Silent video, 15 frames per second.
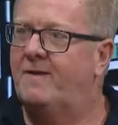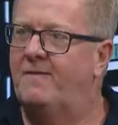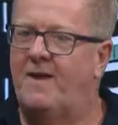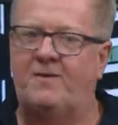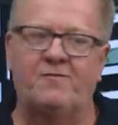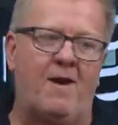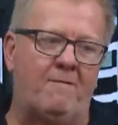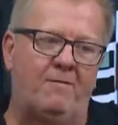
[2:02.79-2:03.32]
they
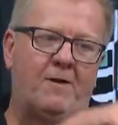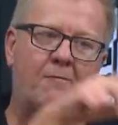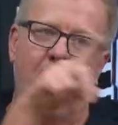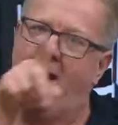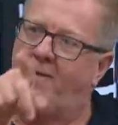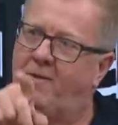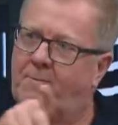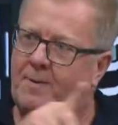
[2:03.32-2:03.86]
travel
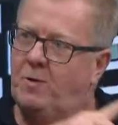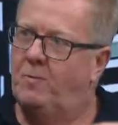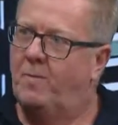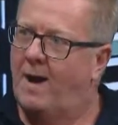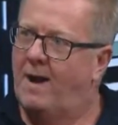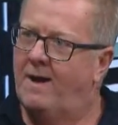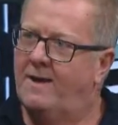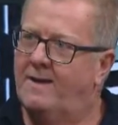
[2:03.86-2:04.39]
around the
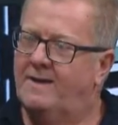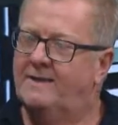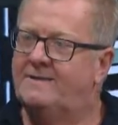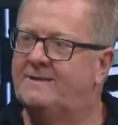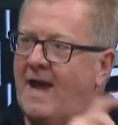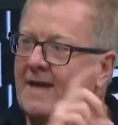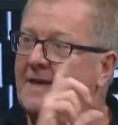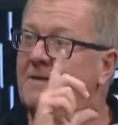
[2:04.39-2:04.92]
Pilbara
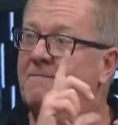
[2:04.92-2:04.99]
taking